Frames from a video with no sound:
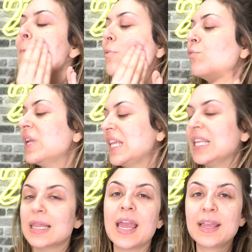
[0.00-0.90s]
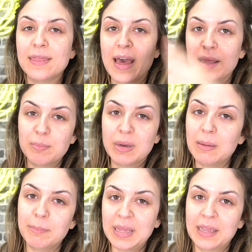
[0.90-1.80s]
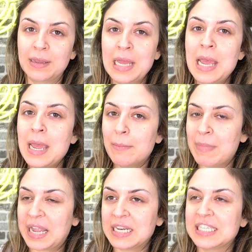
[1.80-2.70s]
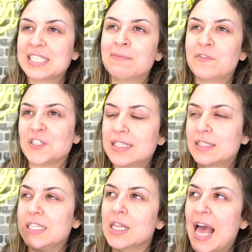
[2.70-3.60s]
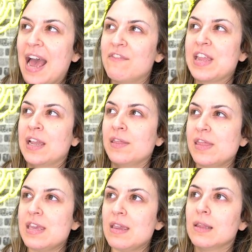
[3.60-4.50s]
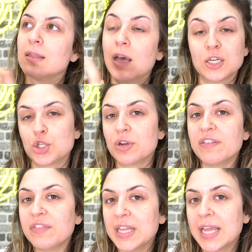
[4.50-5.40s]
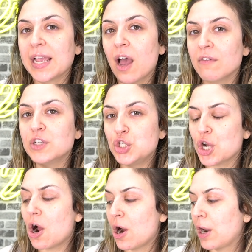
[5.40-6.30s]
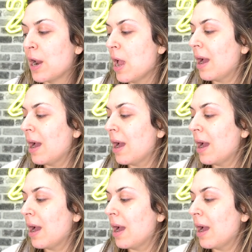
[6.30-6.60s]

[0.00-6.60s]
really like that pumping mechanism for still having the luxury feeling of a jar